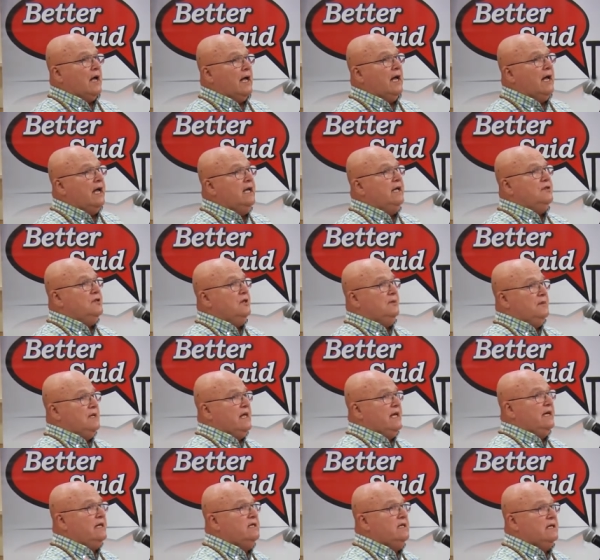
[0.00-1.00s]
in
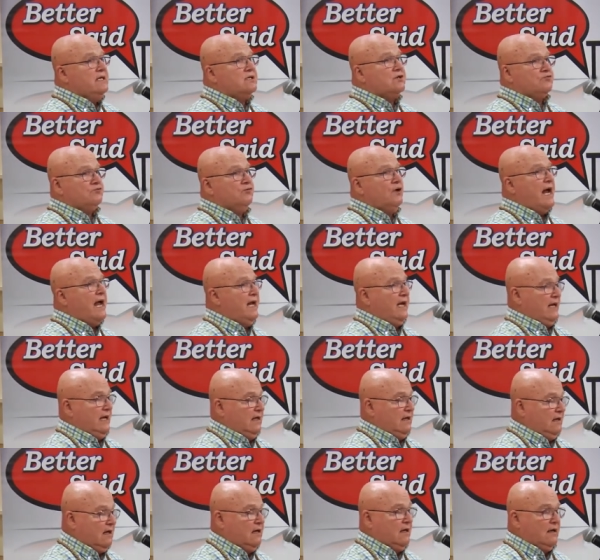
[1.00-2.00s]
this
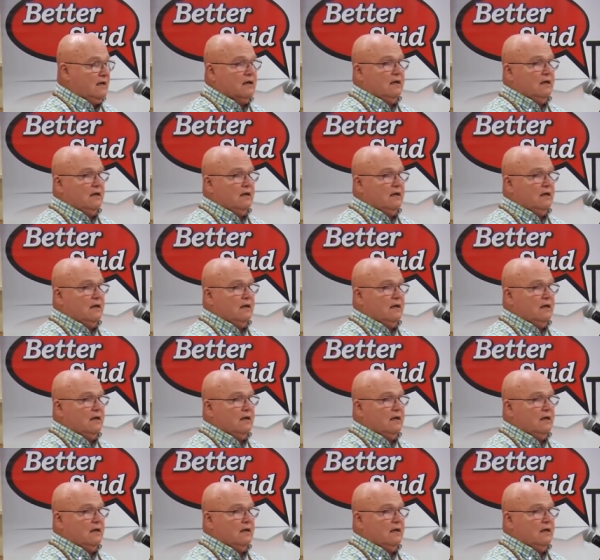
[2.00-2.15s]
rain